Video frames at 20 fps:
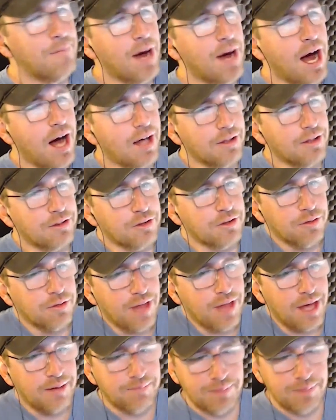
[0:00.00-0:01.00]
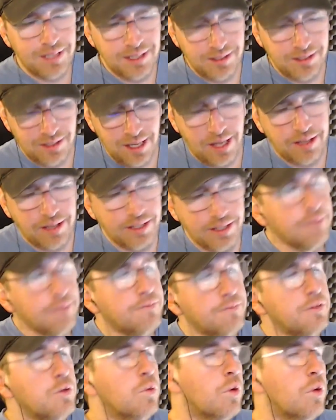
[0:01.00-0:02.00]
uh, so that being, uh,
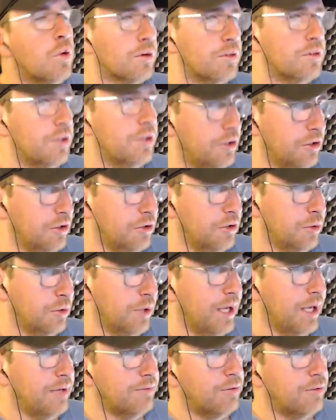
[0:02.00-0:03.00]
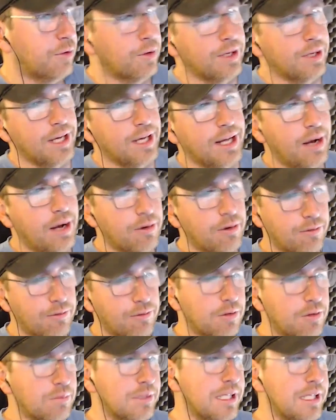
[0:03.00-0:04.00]
if you were to do a forty-eight hour
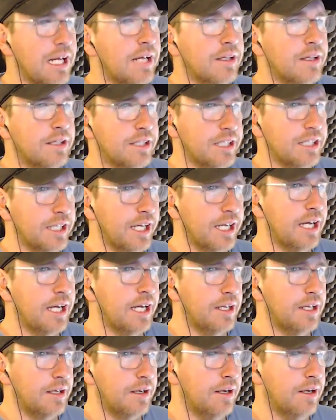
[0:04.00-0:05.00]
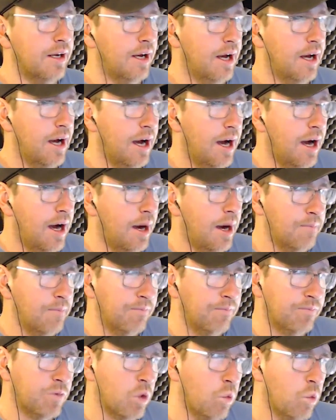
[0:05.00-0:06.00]
film challenge again,
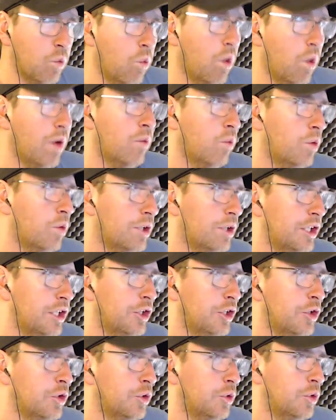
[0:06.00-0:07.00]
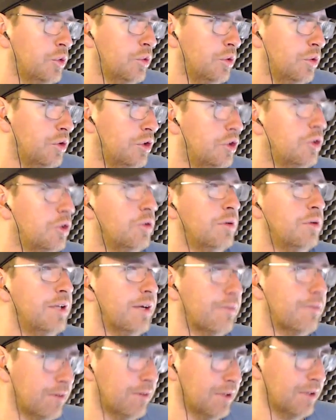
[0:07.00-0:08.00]
um, what would you do
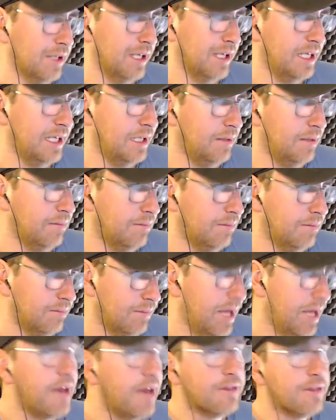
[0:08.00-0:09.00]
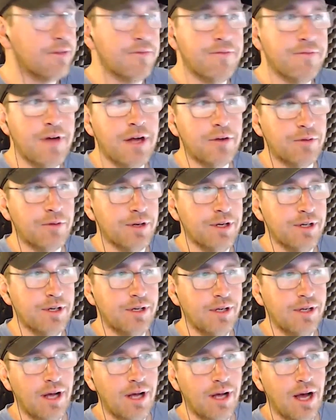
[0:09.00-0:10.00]
differently as a
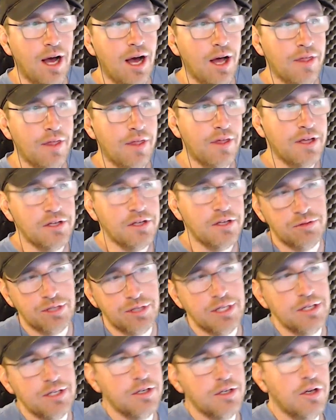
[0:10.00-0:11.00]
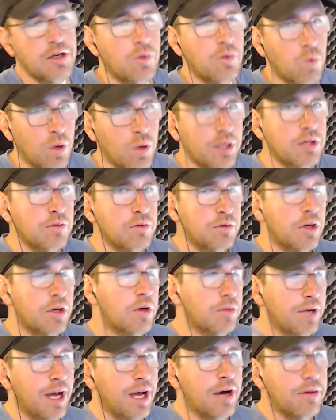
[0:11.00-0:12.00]
veteran uh, that you didn't know? What do you
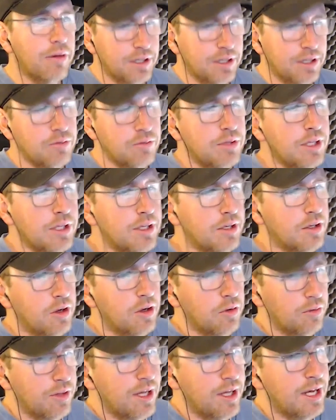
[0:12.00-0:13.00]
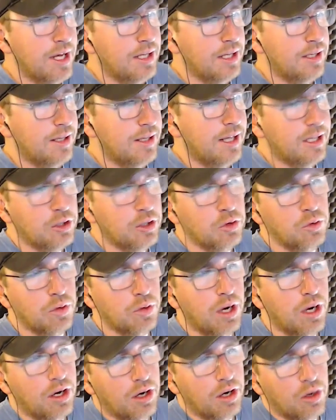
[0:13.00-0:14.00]
know now that you didn't know then that you
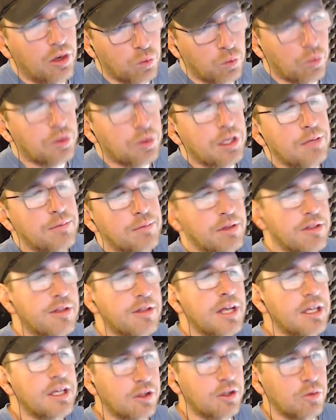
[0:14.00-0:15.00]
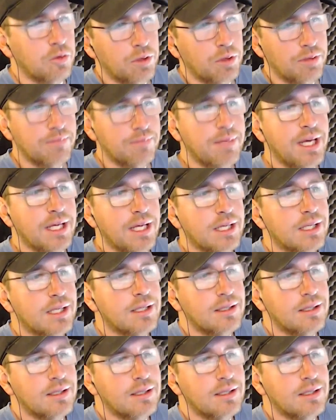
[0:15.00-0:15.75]
uh, a rookie mistake you wouldn't make?